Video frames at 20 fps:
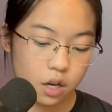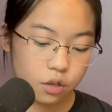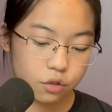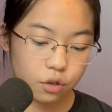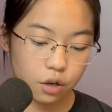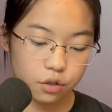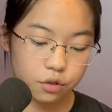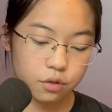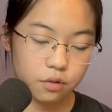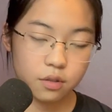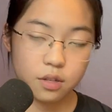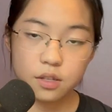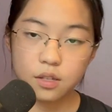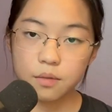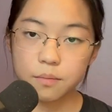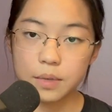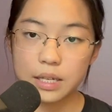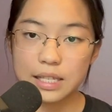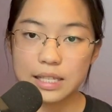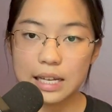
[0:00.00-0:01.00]

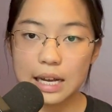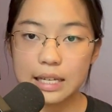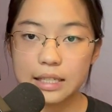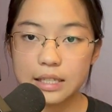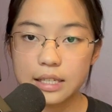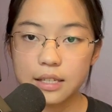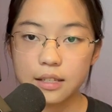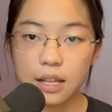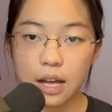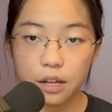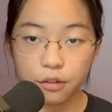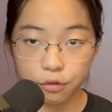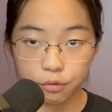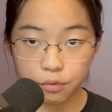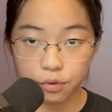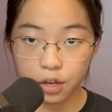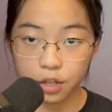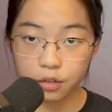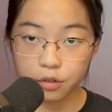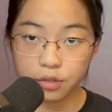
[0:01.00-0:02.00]
Structuralism is the idea that
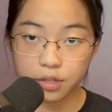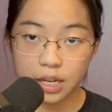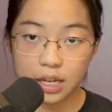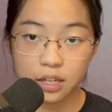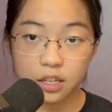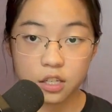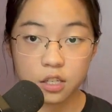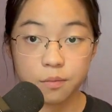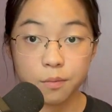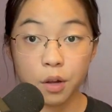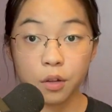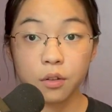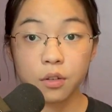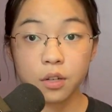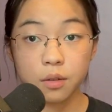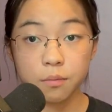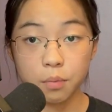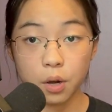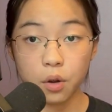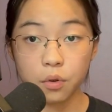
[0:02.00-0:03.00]
through understanding smaller
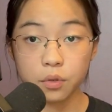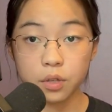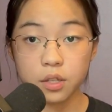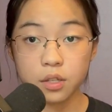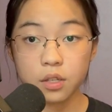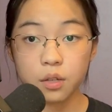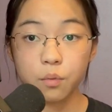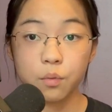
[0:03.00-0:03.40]
components,